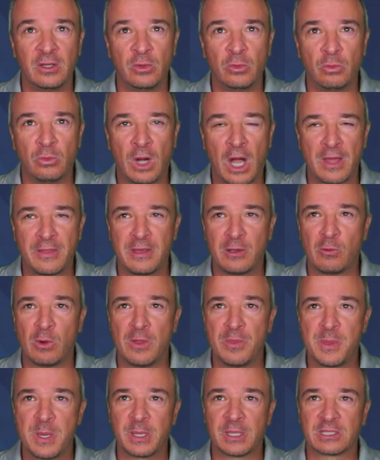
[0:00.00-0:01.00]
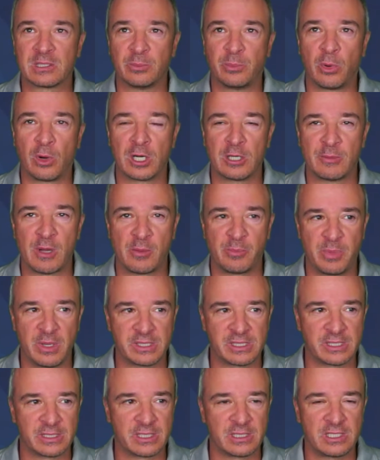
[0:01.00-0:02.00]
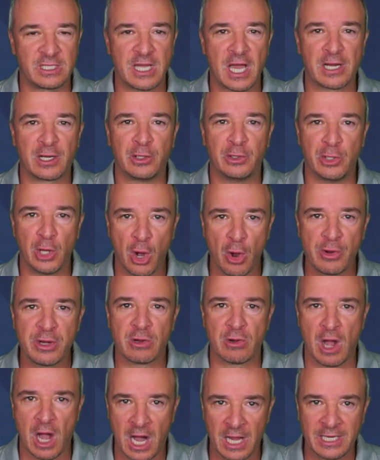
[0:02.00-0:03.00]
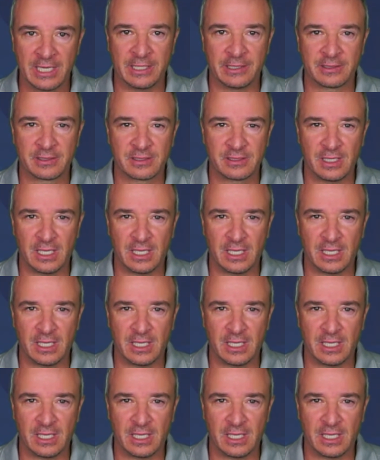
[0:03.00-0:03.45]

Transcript: I think one thing that's important about business is you got to know your audience.